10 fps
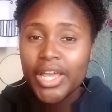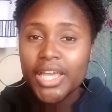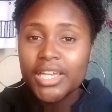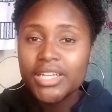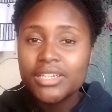
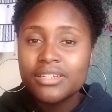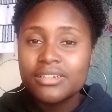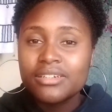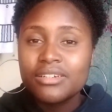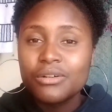
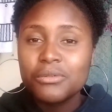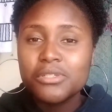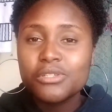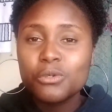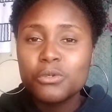and
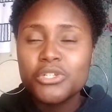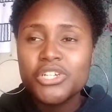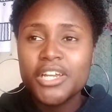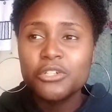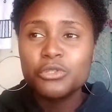also
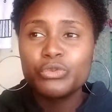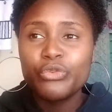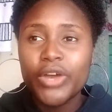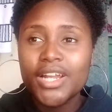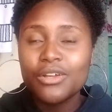trying to
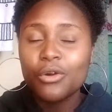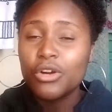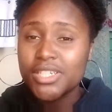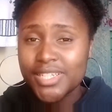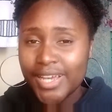find
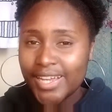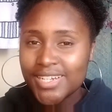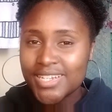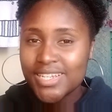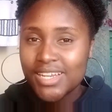
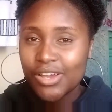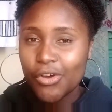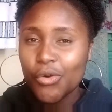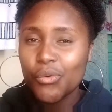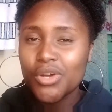content
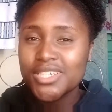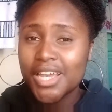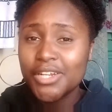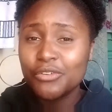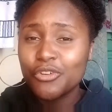or what
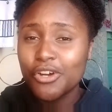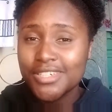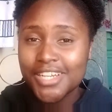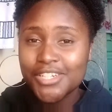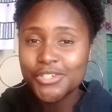kind of
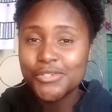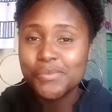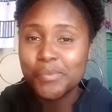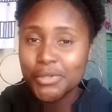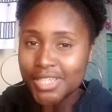content to
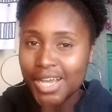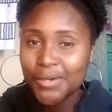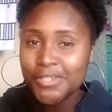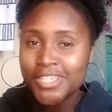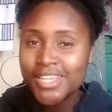put
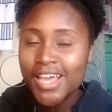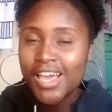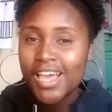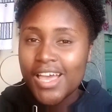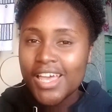out
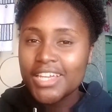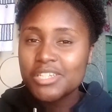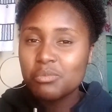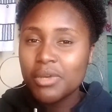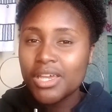
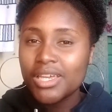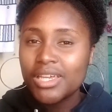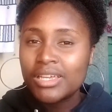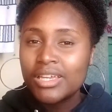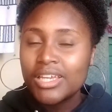it
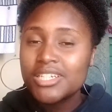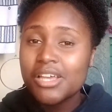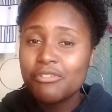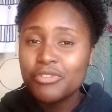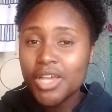may
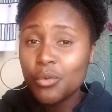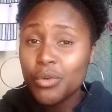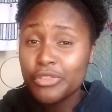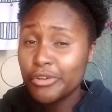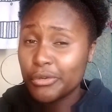interfere
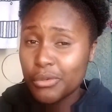with your